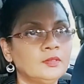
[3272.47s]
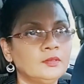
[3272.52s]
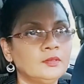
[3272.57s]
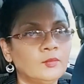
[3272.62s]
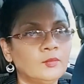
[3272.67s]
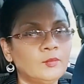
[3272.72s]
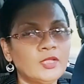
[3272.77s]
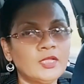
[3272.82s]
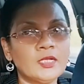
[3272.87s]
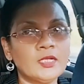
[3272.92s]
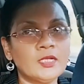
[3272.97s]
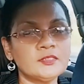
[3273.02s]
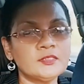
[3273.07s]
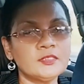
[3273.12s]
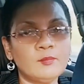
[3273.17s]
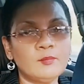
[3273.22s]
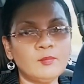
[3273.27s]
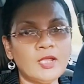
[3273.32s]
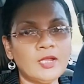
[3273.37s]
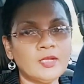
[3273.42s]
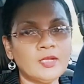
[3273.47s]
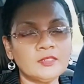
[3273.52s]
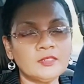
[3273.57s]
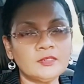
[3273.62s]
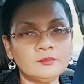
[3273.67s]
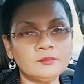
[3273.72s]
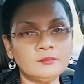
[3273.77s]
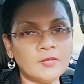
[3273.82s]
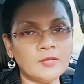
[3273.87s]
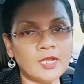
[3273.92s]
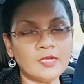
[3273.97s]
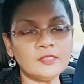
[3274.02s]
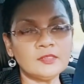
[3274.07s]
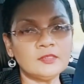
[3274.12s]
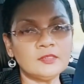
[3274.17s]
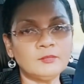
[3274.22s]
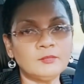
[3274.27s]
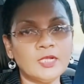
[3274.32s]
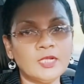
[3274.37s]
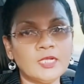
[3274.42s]
Now, because you're married,
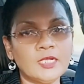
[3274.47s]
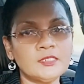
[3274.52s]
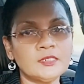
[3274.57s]
married marriage